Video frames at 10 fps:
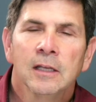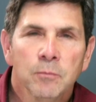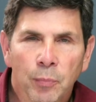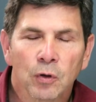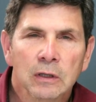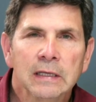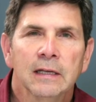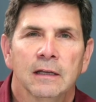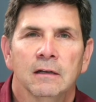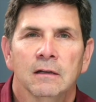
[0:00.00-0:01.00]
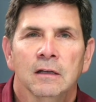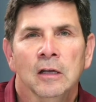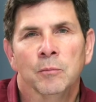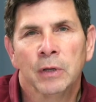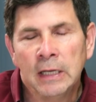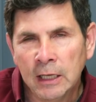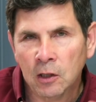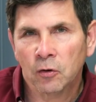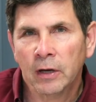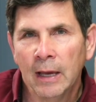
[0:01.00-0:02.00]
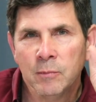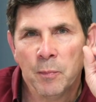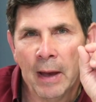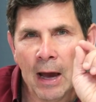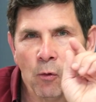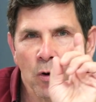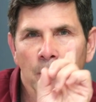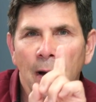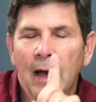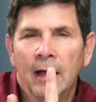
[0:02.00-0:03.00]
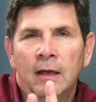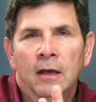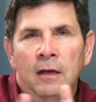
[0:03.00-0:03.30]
in Berlin. But Hitler came to power by